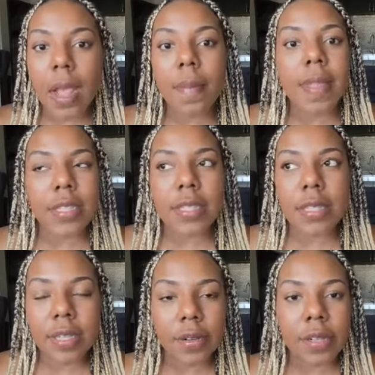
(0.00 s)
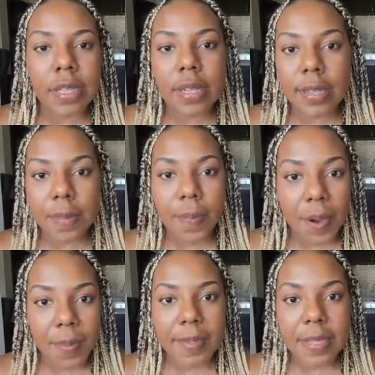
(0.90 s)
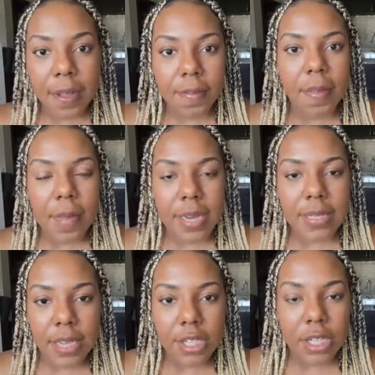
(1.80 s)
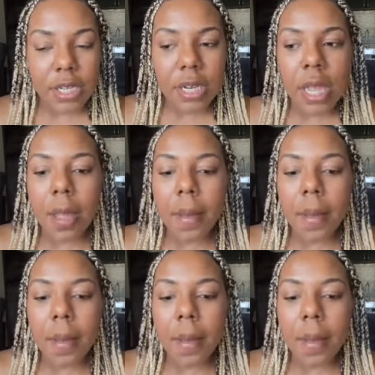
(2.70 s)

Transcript: Um, that's literally like the purpose of the meditation.